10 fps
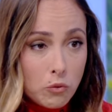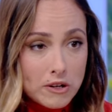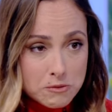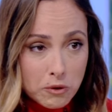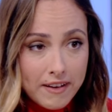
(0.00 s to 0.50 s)

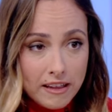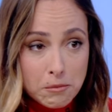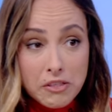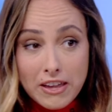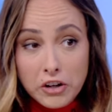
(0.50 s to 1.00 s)
what's more
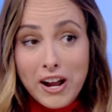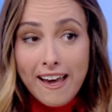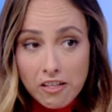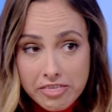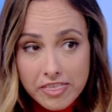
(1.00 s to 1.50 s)
valuable than your
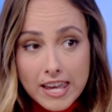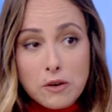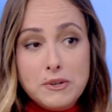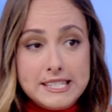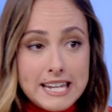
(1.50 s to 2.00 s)
health? It
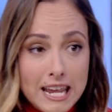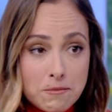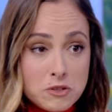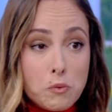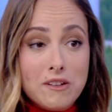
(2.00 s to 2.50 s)
was
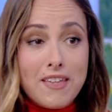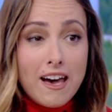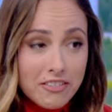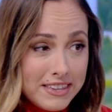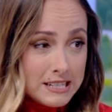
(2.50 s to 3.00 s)
named one of the
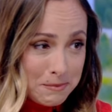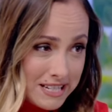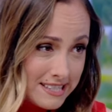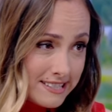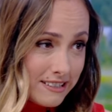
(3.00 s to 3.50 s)
healthiest
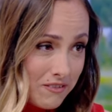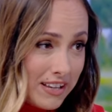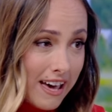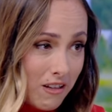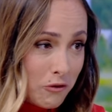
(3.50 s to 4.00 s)
places to live in
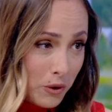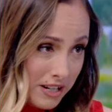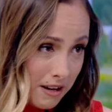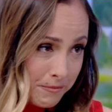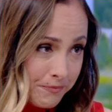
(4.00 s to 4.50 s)

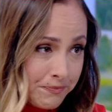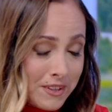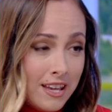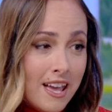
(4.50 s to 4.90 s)
California. Oh.